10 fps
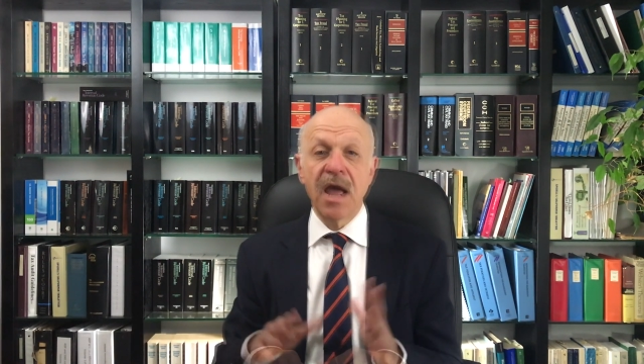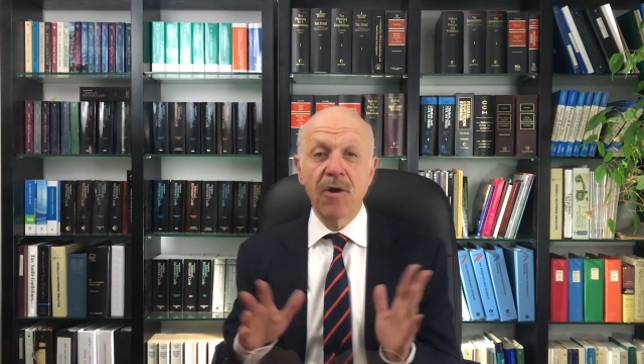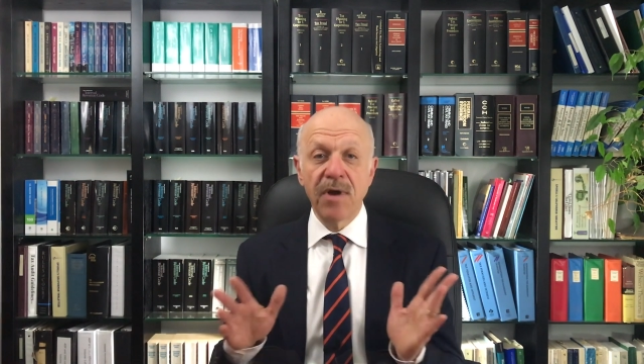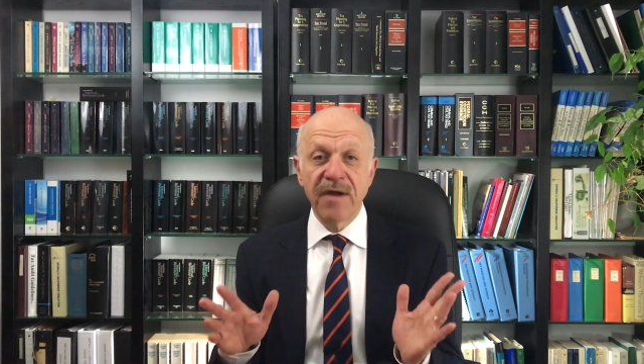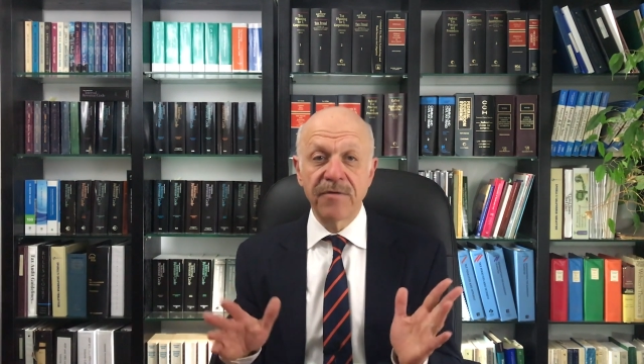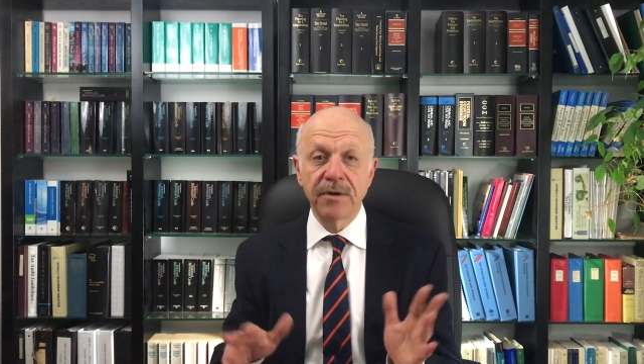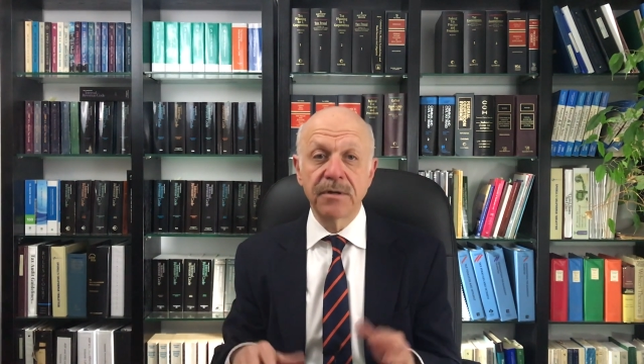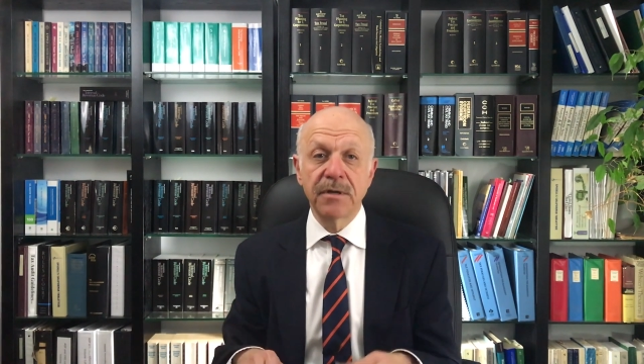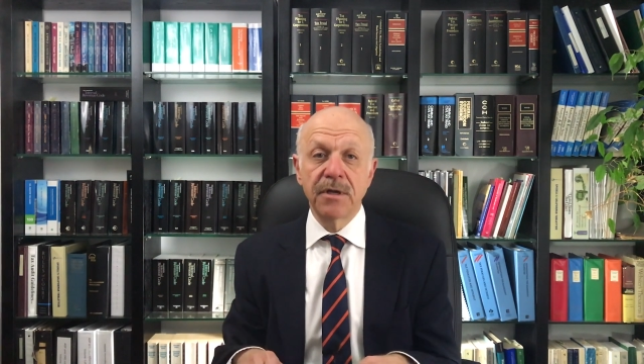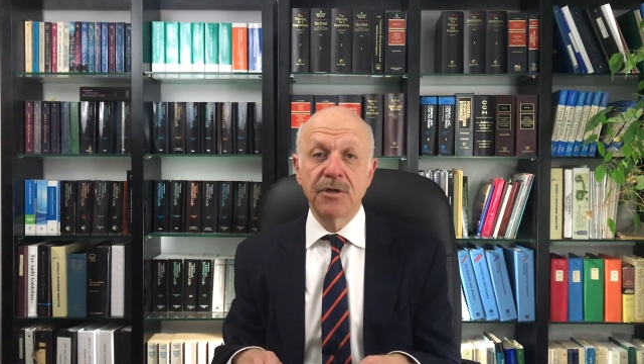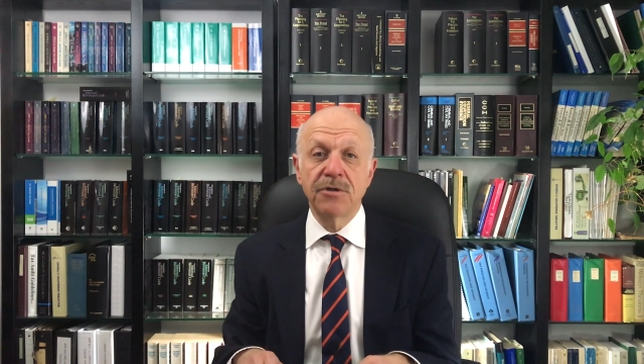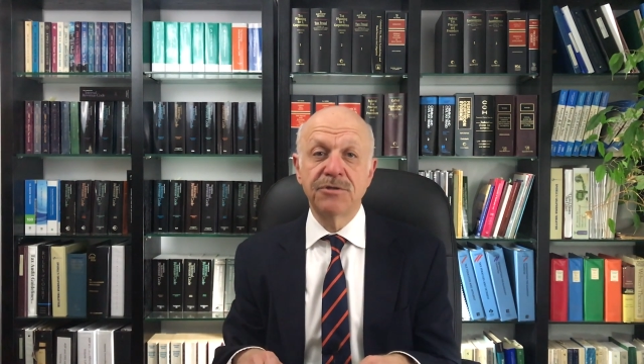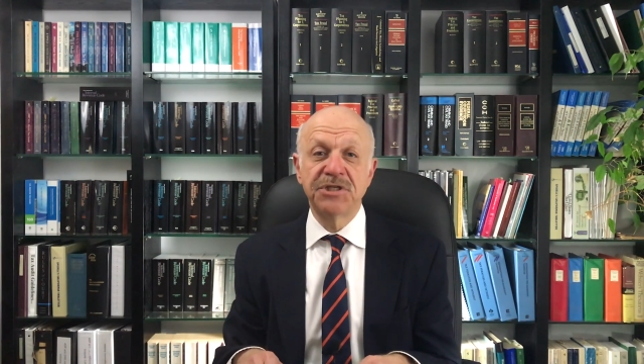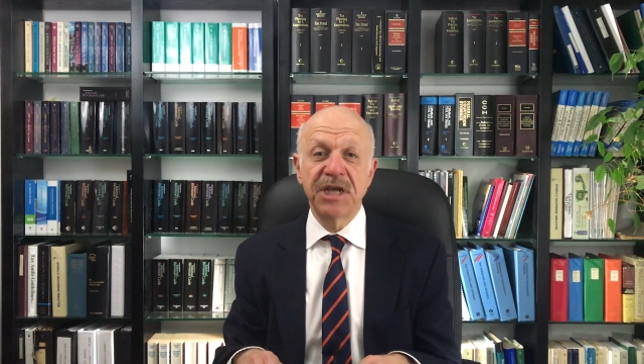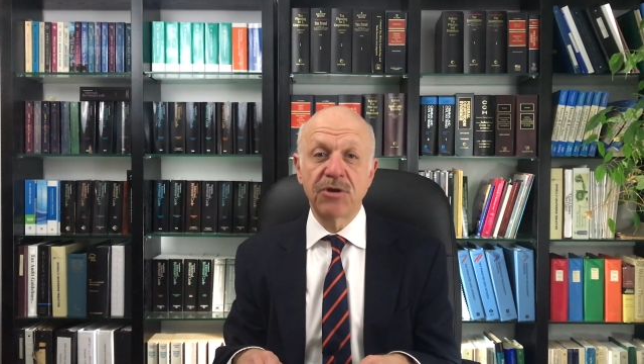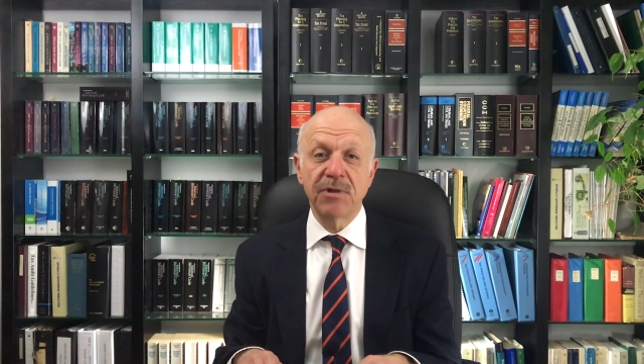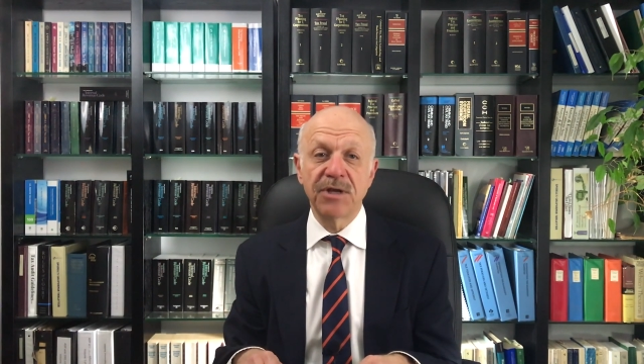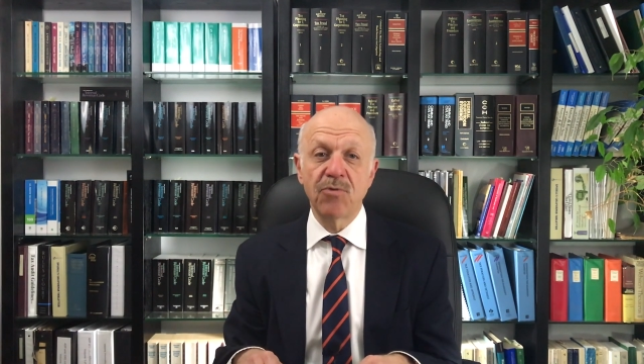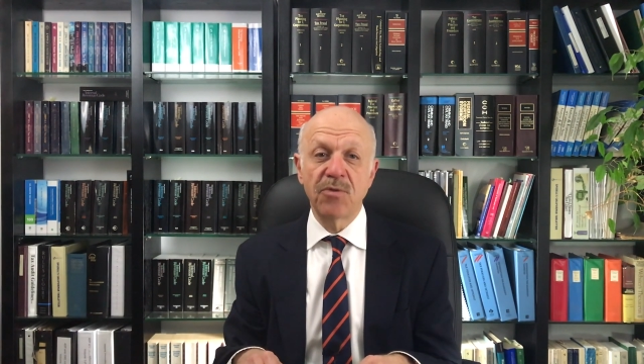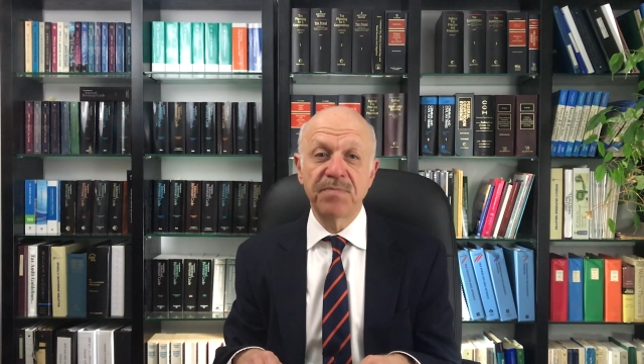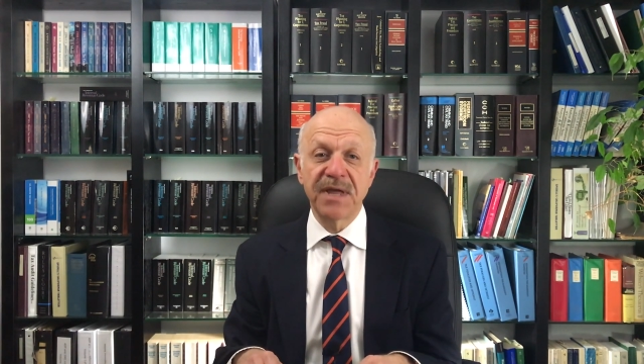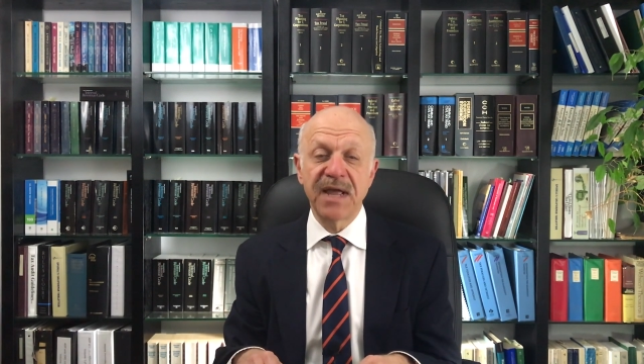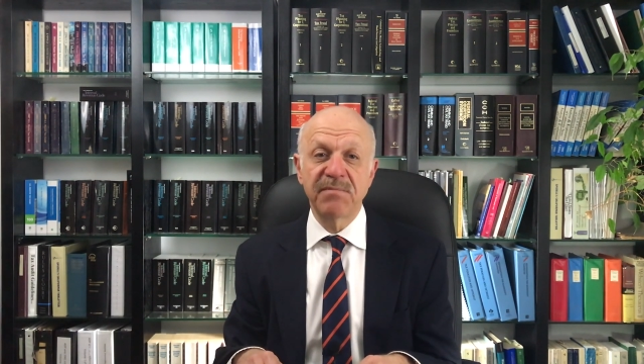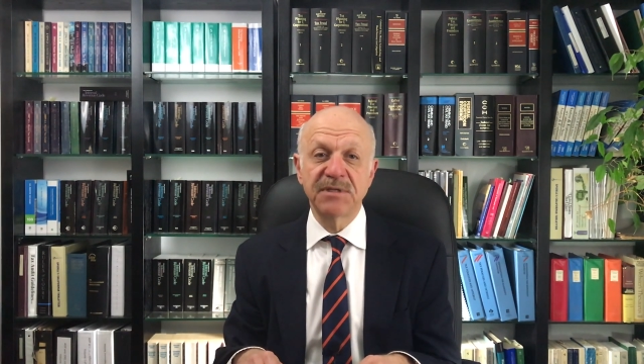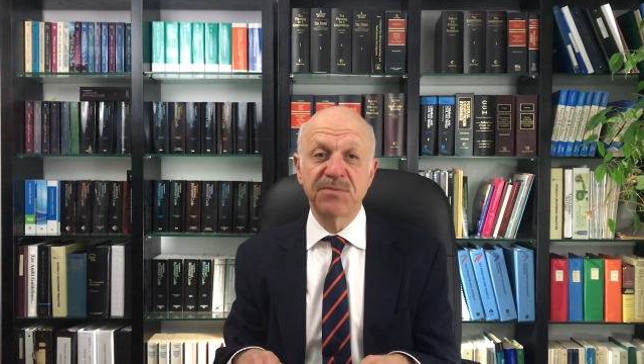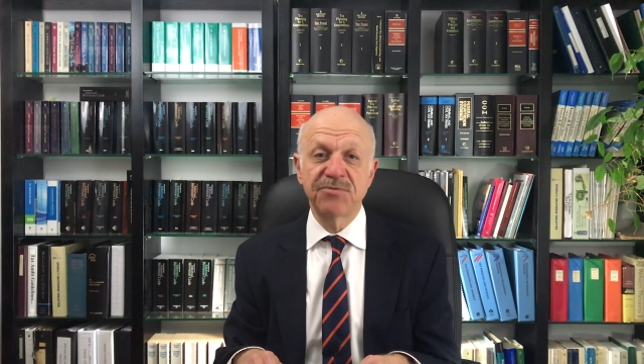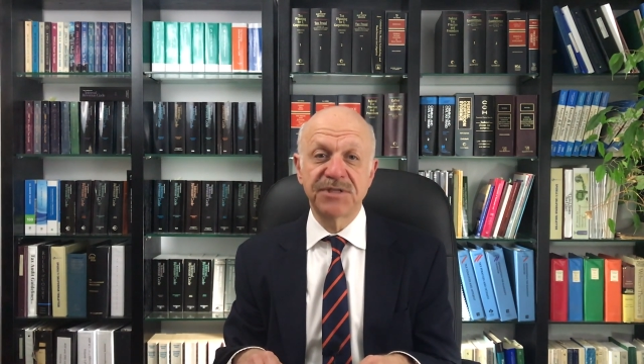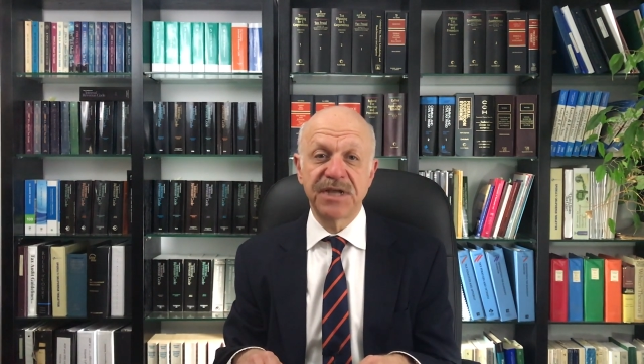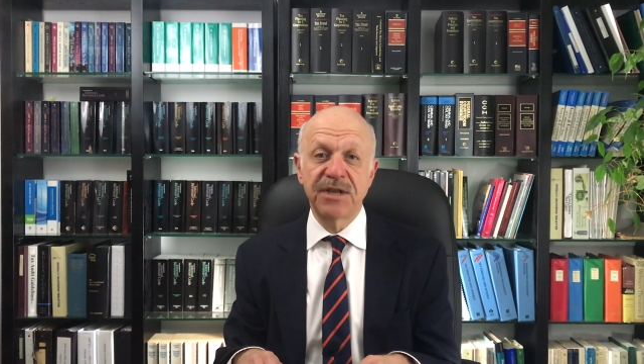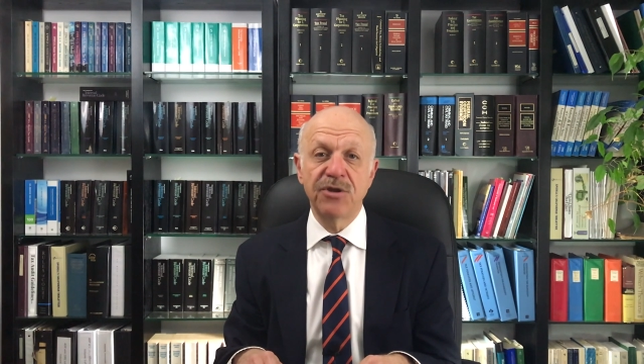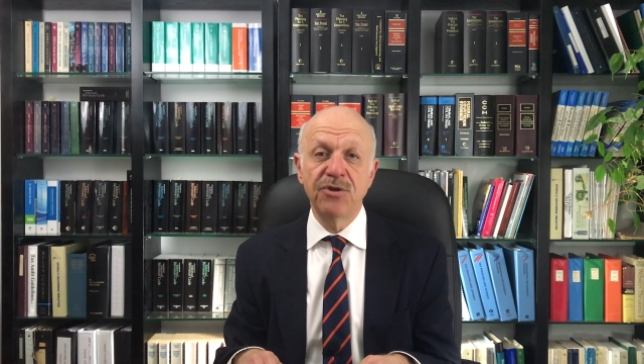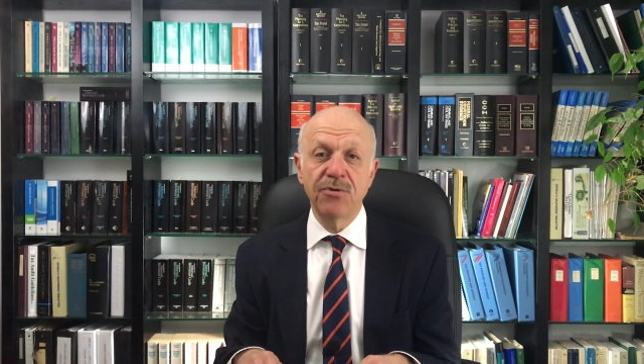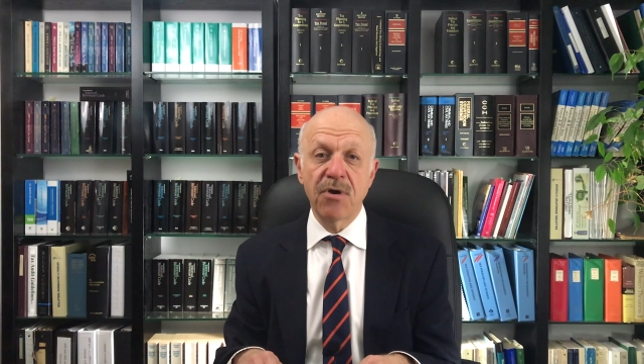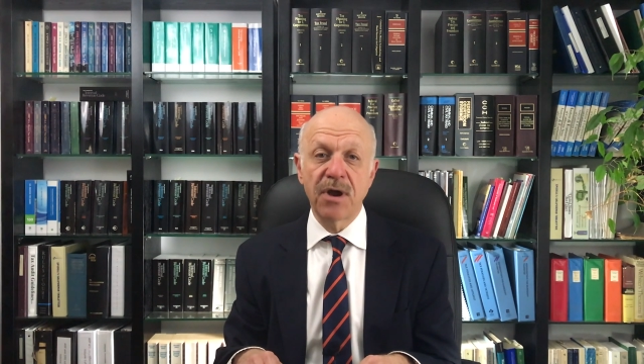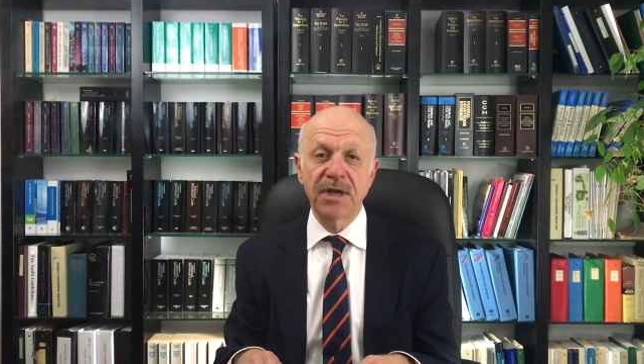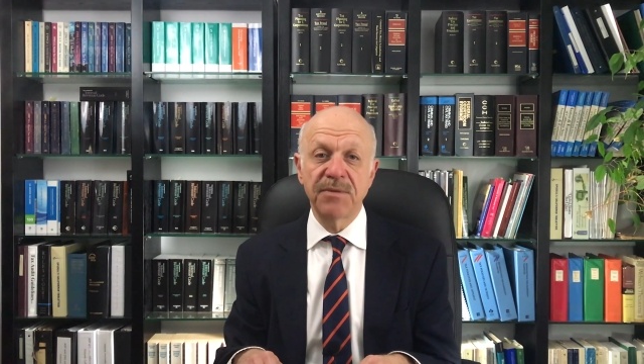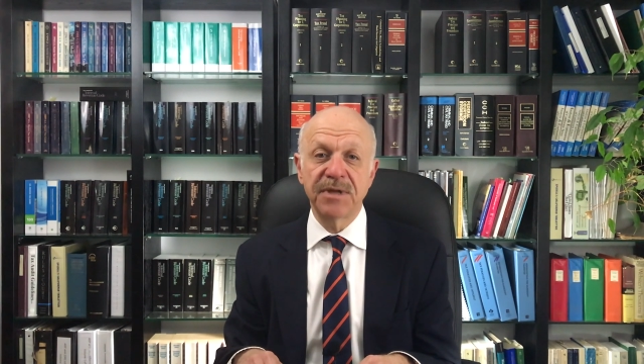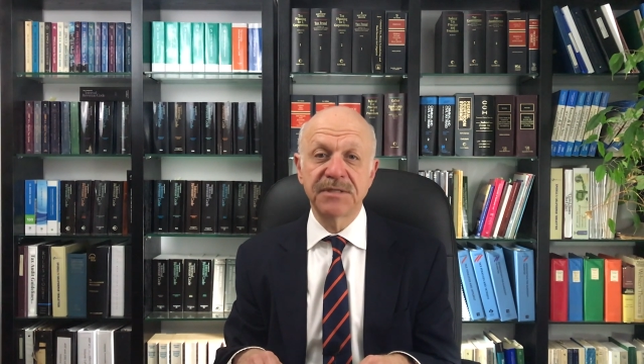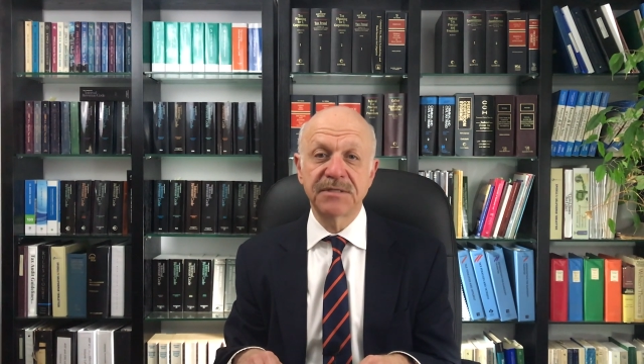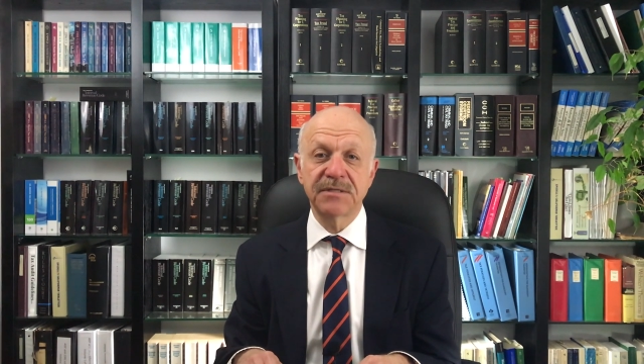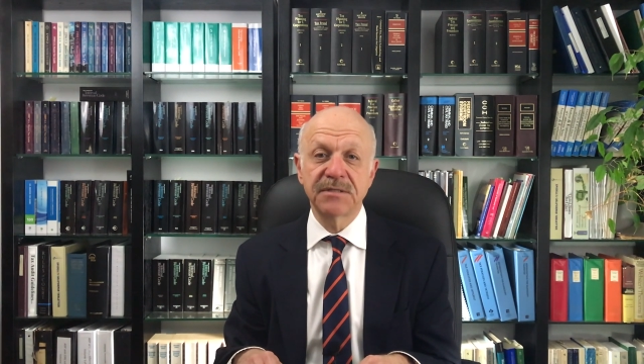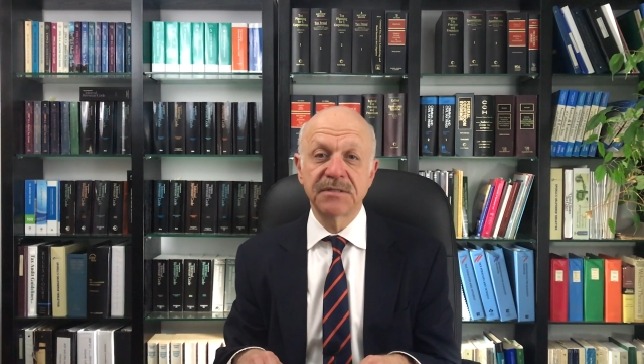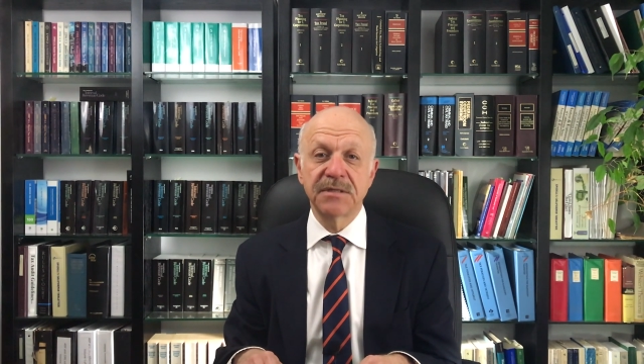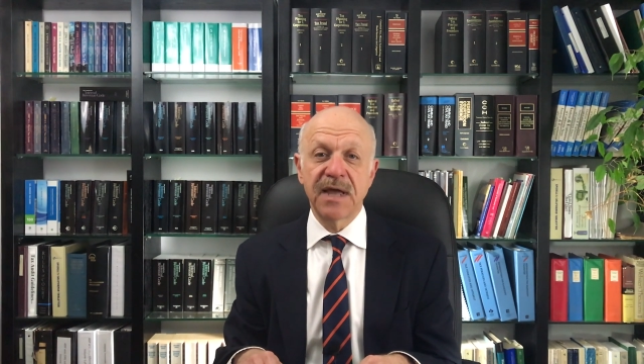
However, you generally won't be able to present new arguments